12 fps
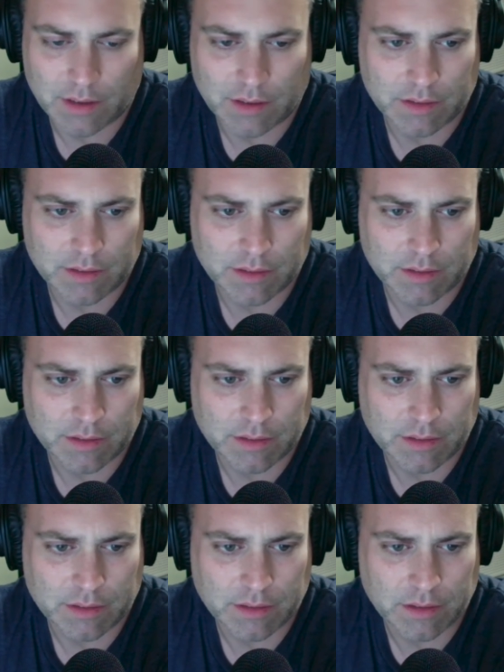
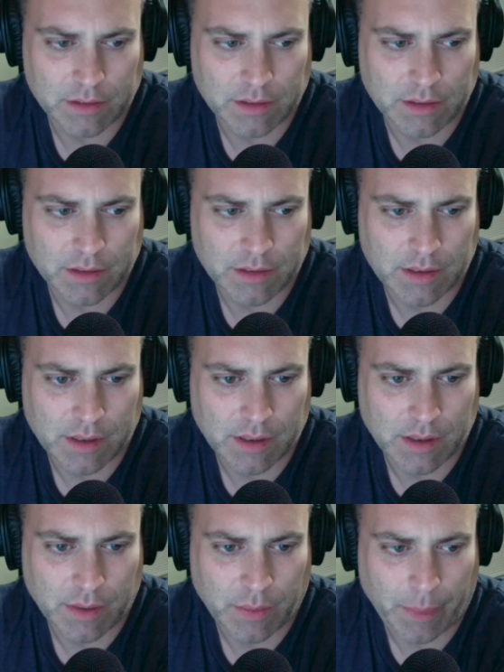
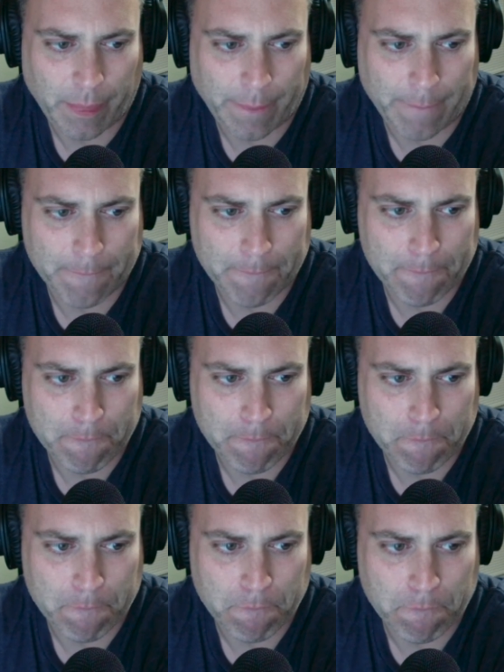
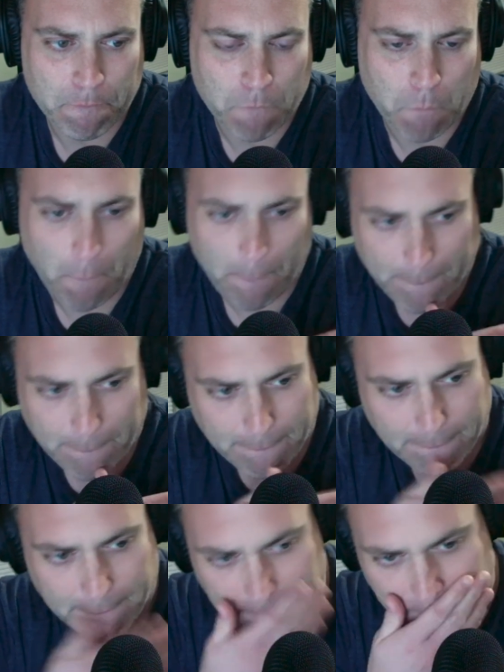
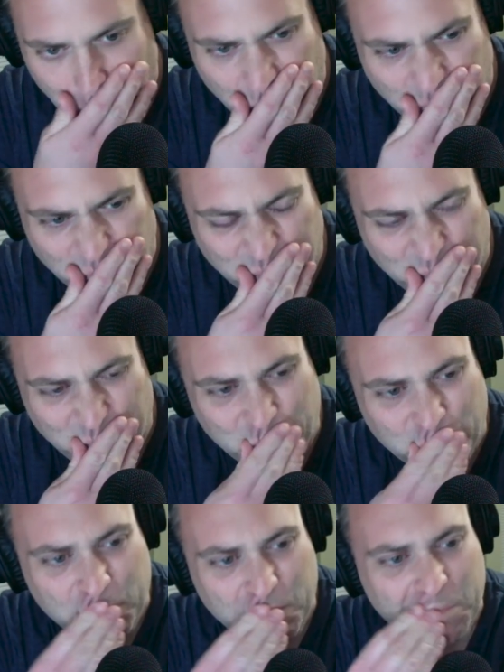
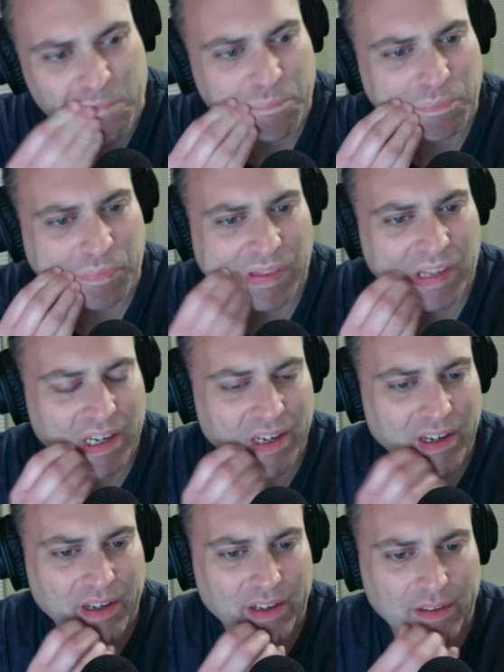
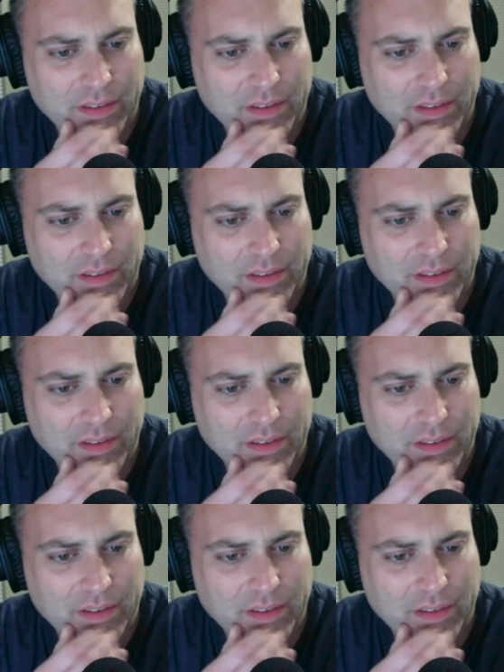(not speaking)